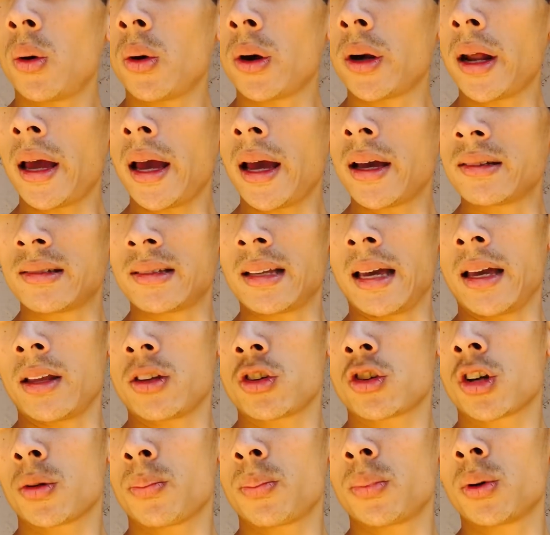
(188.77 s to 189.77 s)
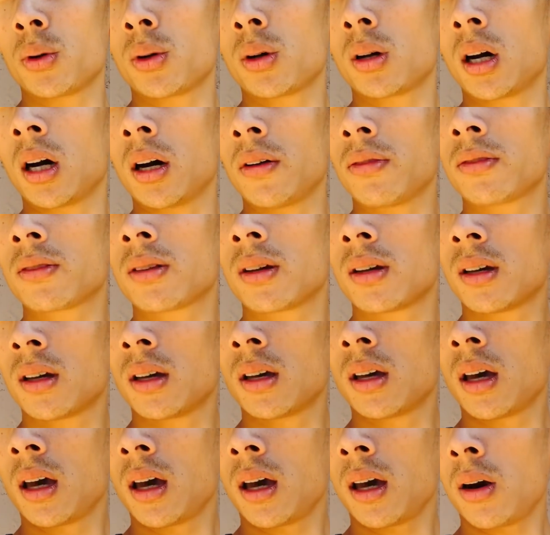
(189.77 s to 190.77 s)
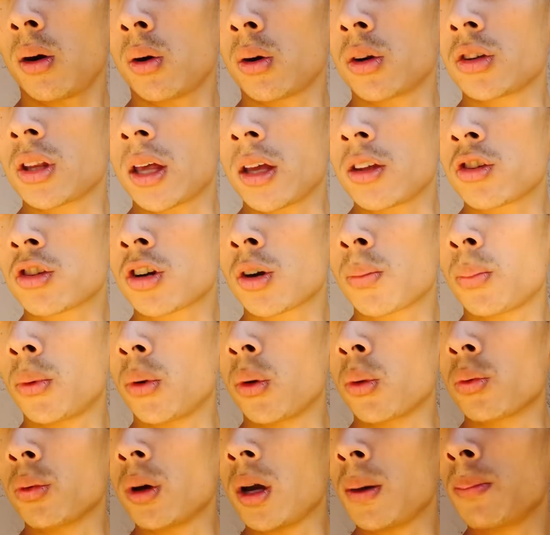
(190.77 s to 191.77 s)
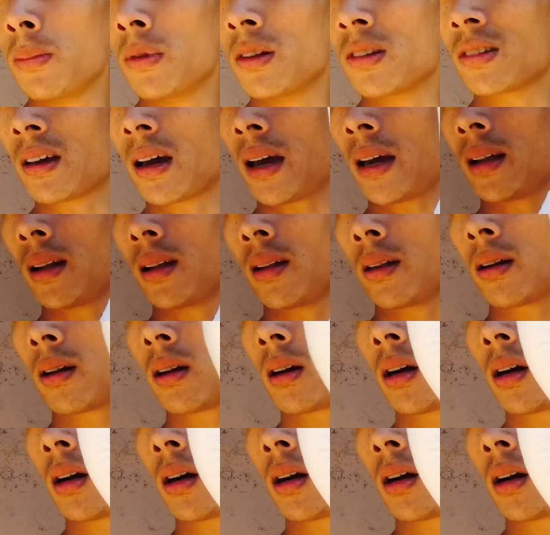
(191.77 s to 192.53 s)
where it has that triple cuffed or that triple rib design on the